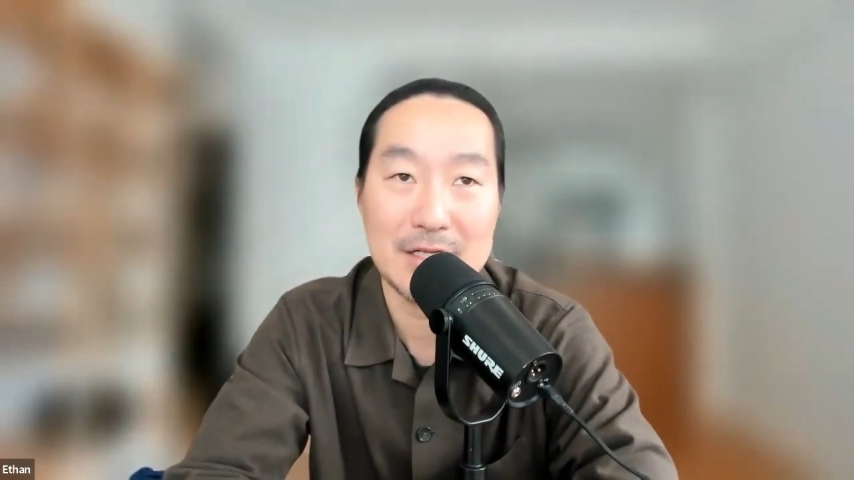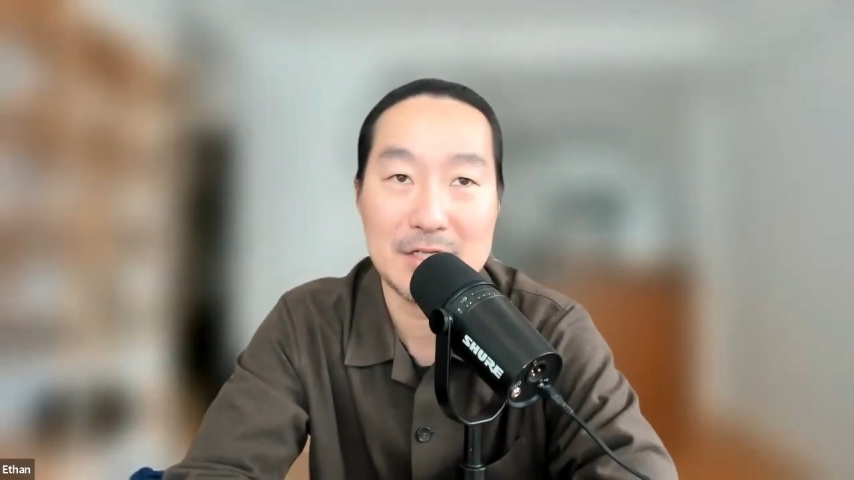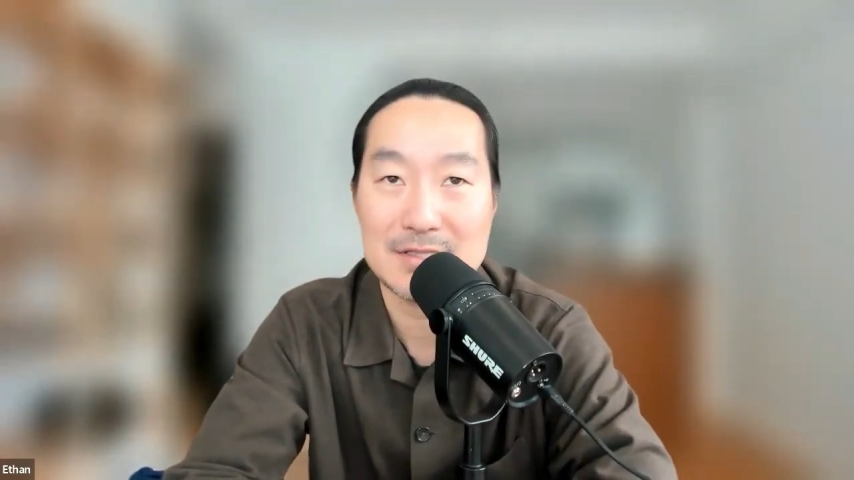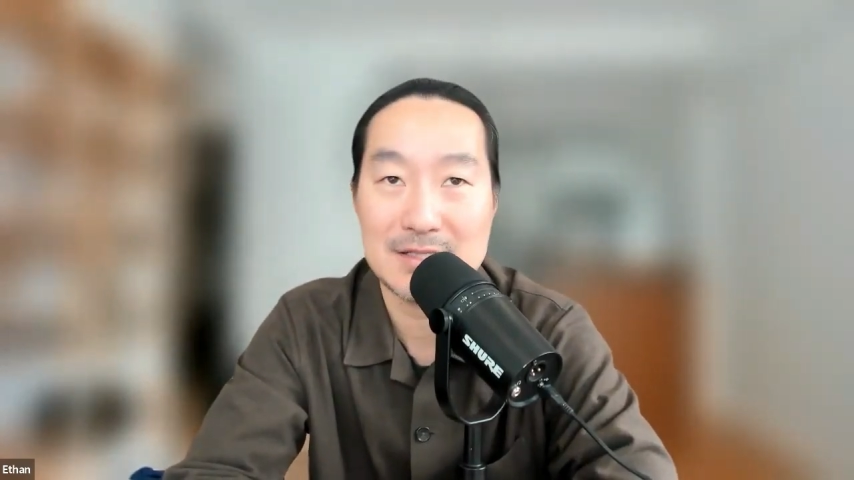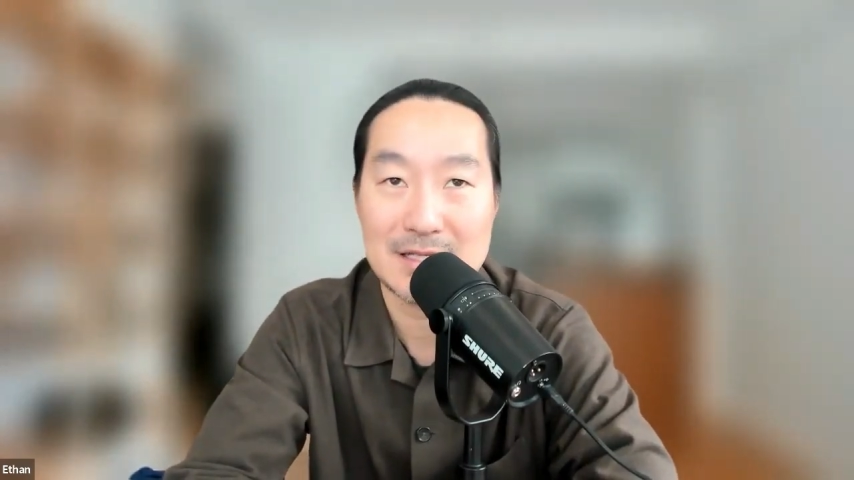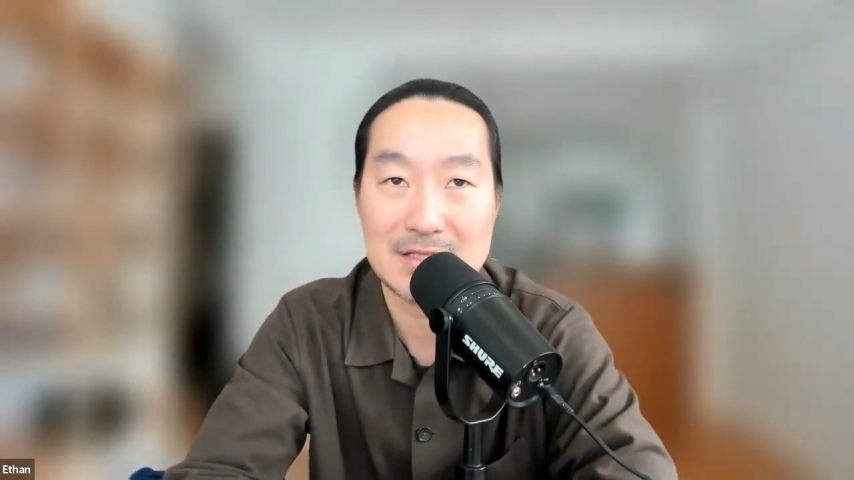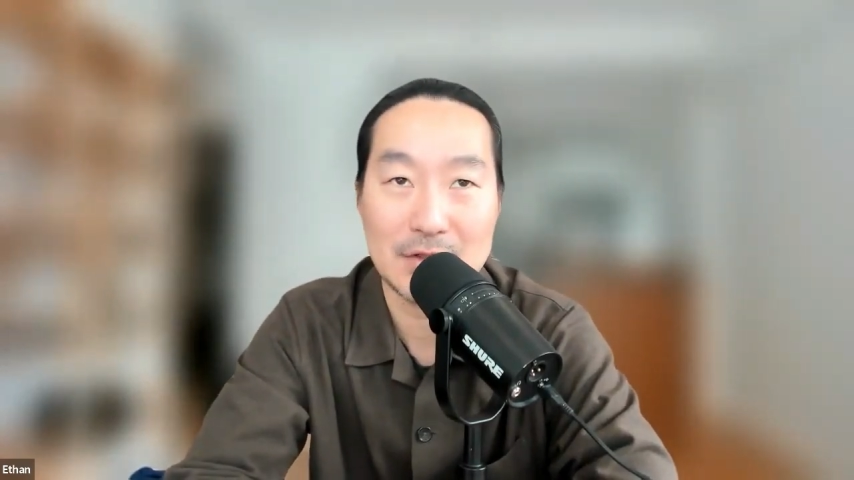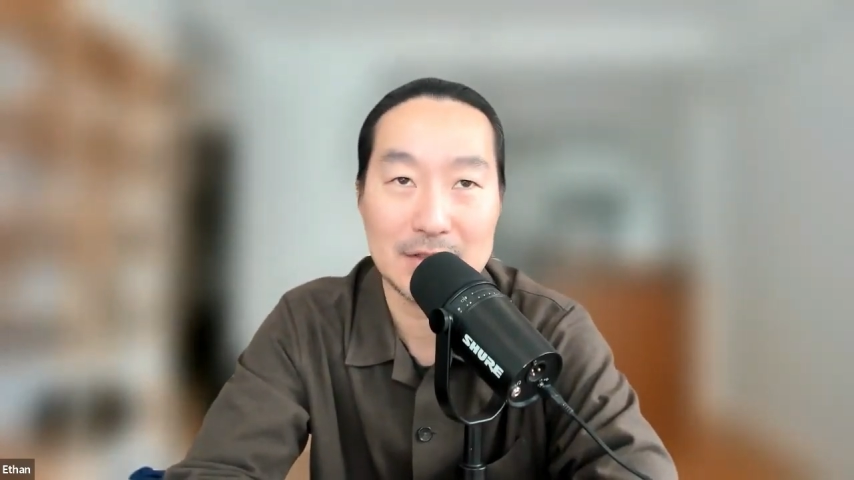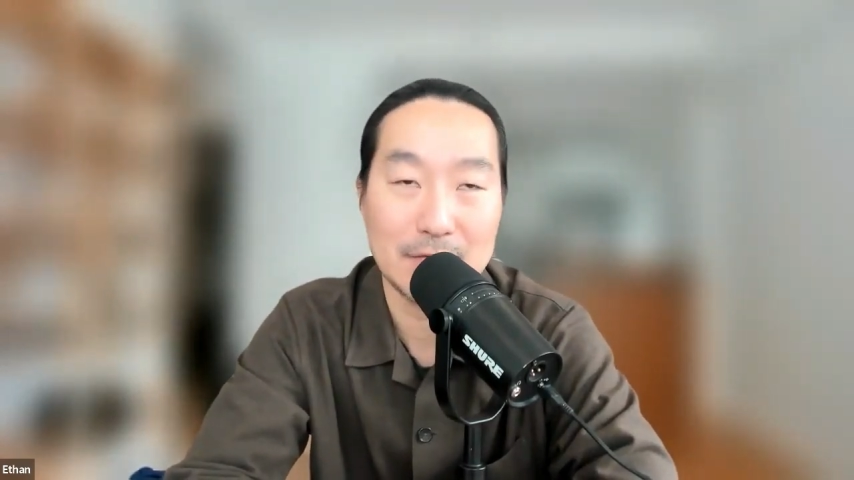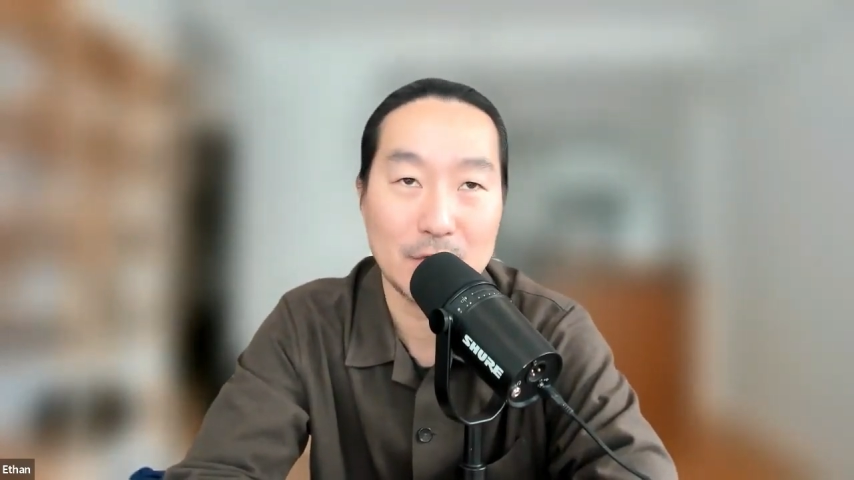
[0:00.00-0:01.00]
agency that's
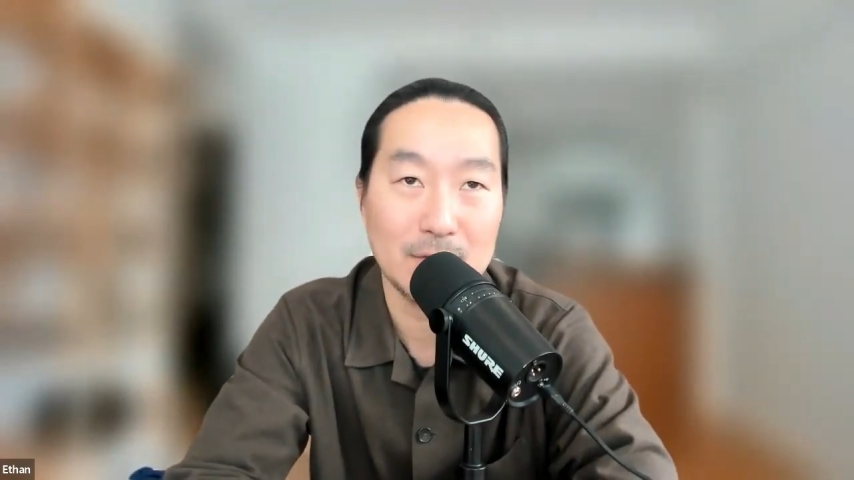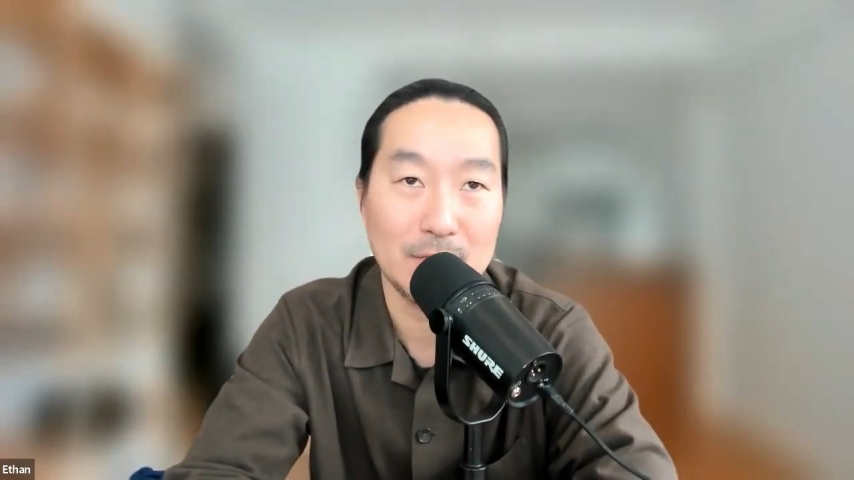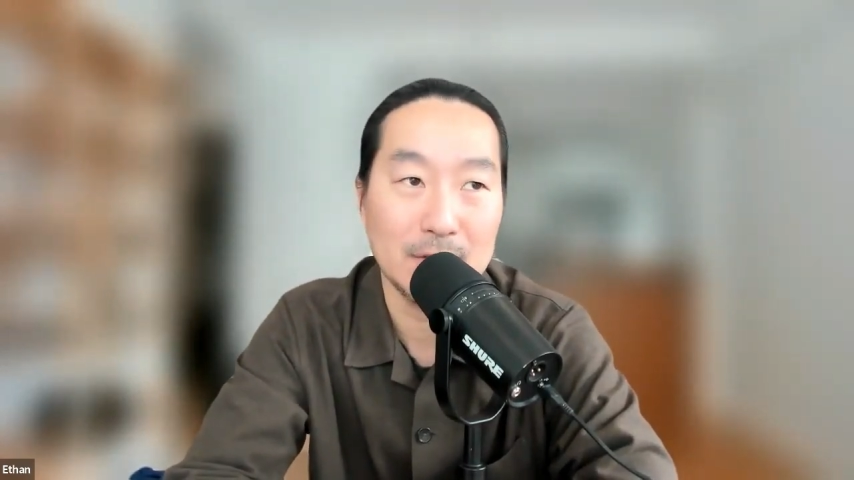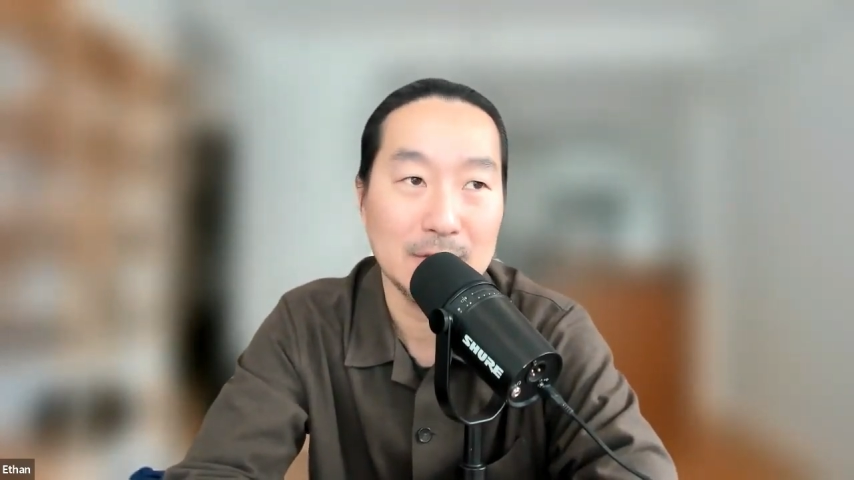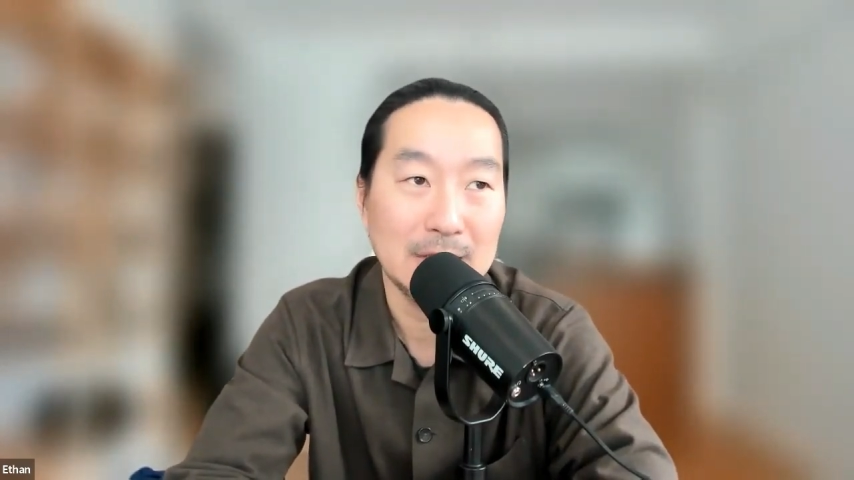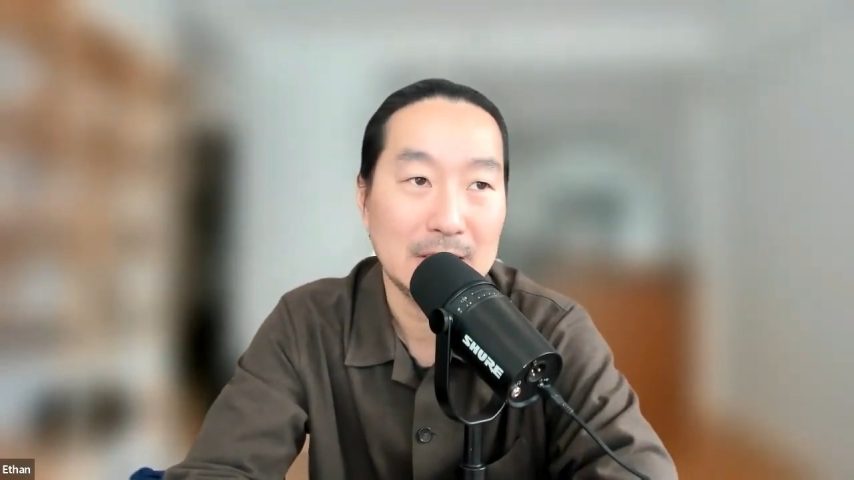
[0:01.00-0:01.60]
fairly affordable,